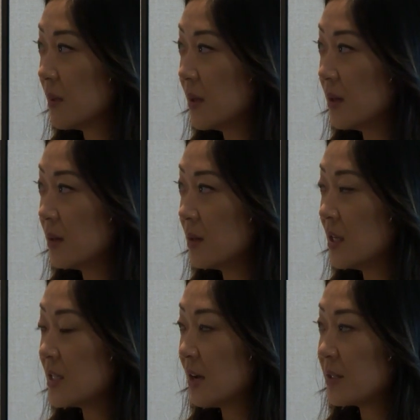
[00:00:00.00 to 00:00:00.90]

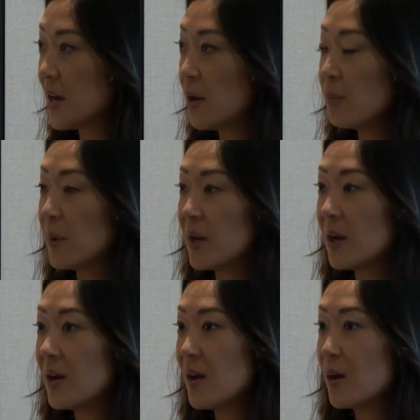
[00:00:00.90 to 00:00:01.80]
in downtown, but
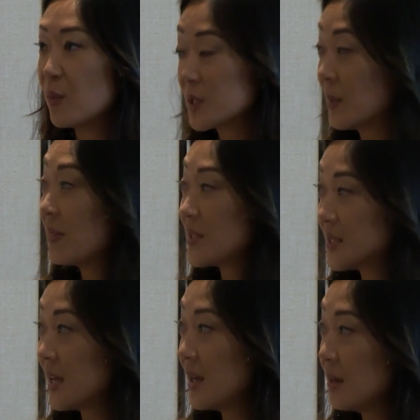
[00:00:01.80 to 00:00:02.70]
we spend the
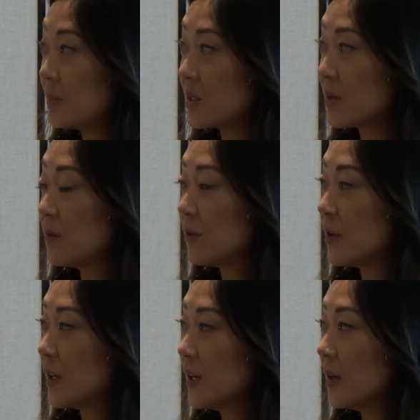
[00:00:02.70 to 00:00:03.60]
same to
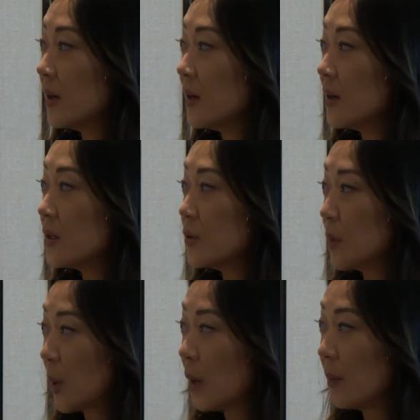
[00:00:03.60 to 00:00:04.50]
convert it to an
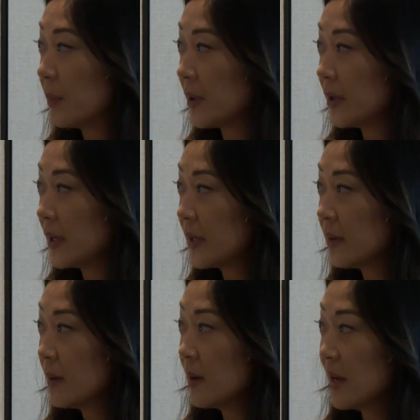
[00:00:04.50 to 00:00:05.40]
apartment
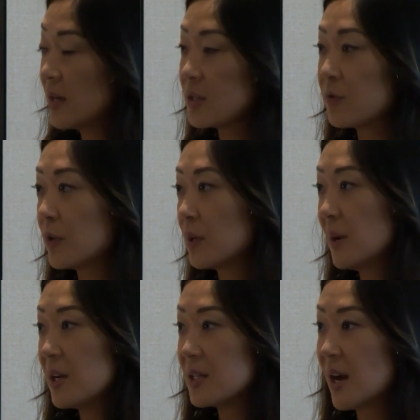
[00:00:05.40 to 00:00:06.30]
building, and it's fully
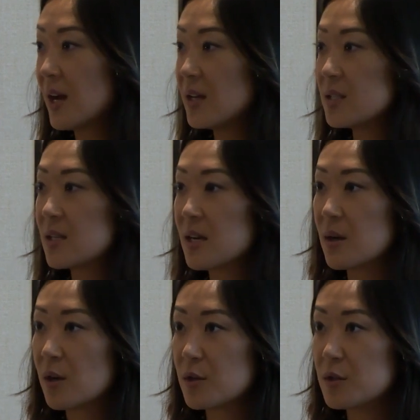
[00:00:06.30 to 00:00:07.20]
amenitized, and
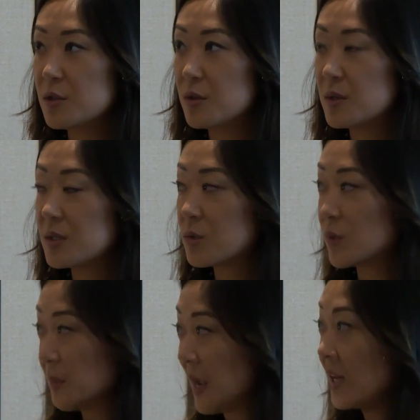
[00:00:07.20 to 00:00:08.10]
all you do is
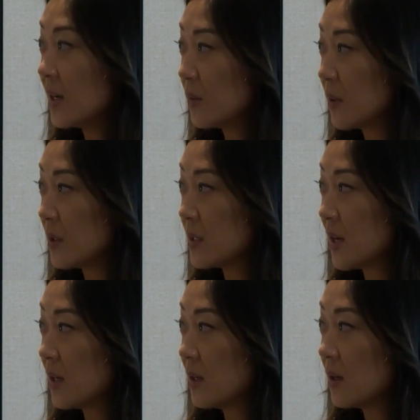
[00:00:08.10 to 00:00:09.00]
repaint it when the
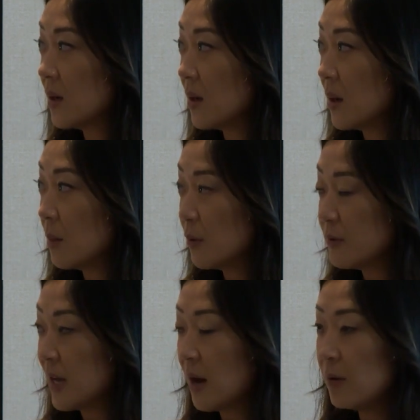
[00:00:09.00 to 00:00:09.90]
tenant
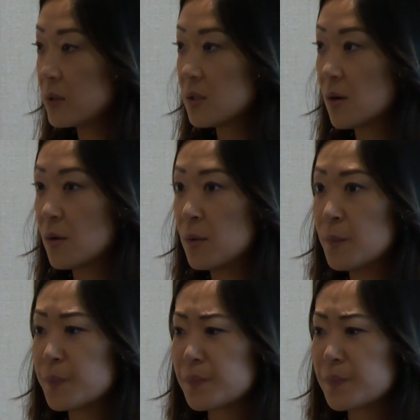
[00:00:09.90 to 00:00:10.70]
moves out. So